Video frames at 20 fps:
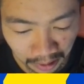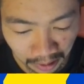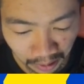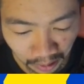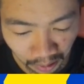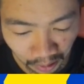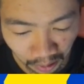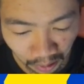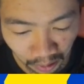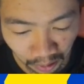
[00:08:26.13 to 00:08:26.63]

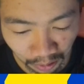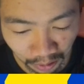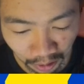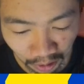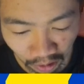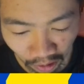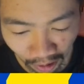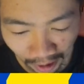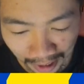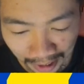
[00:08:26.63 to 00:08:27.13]
All the
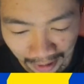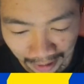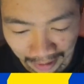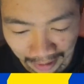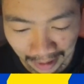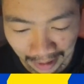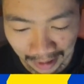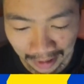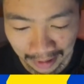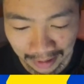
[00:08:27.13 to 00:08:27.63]
trainer
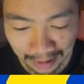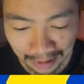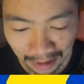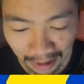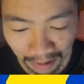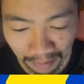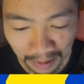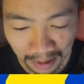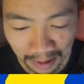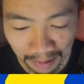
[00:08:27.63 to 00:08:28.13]
cards that
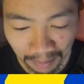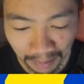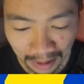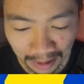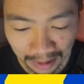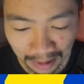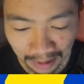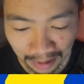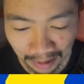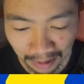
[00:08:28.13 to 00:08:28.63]
I've been
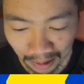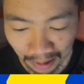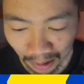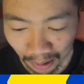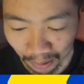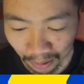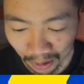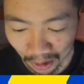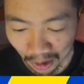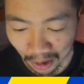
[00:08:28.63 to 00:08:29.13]
missing this whole
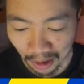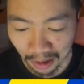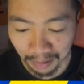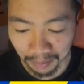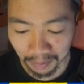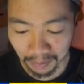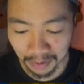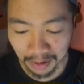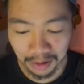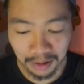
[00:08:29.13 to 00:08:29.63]

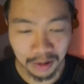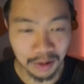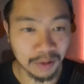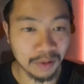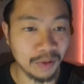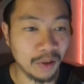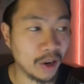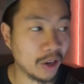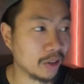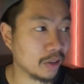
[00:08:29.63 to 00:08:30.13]
time
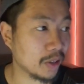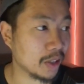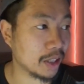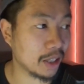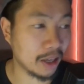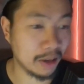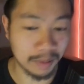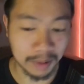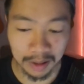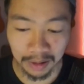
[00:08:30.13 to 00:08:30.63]
finally
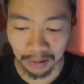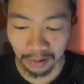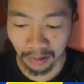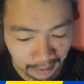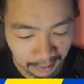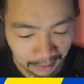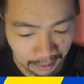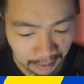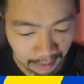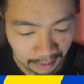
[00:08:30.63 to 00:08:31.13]
coming through.
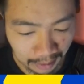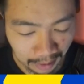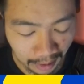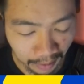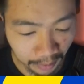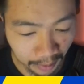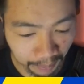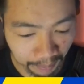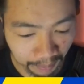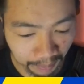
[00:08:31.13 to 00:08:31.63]
I
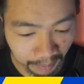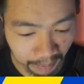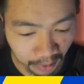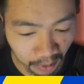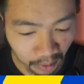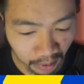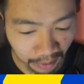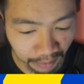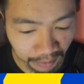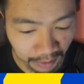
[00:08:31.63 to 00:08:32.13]
never
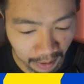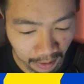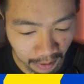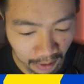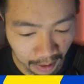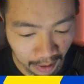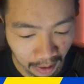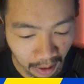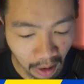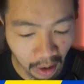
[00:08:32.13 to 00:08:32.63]
bought a
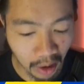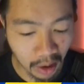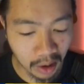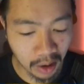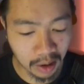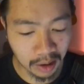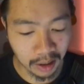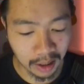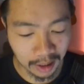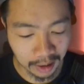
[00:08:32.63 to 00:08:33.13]
Venonat.
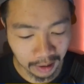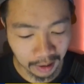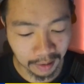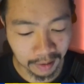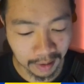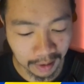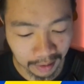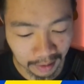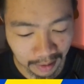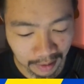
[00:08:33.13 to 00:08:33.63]
Oh, I
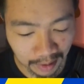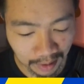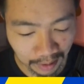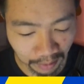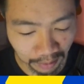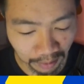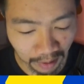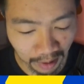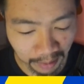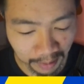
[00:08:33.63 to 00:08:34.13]
think this is a
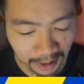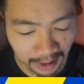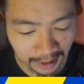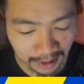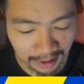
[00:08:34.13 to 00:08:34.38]
freebie.